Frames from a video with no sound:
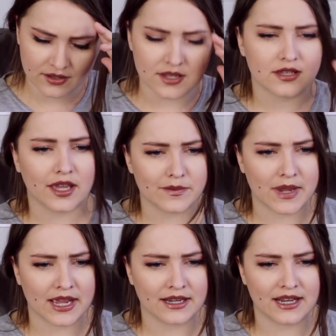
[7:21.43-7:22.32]
this
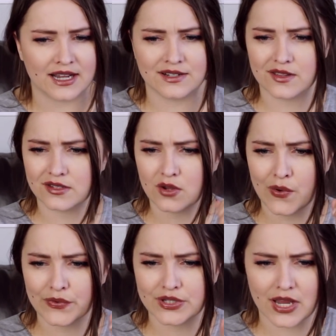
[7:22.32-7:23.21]
hitman and this
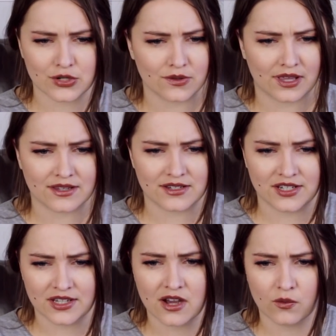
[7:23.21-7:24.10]
over-sexualized
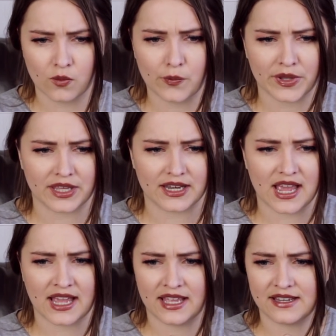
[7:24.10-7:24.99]
young woman
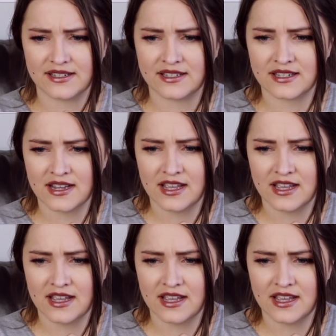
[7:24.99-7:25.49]
and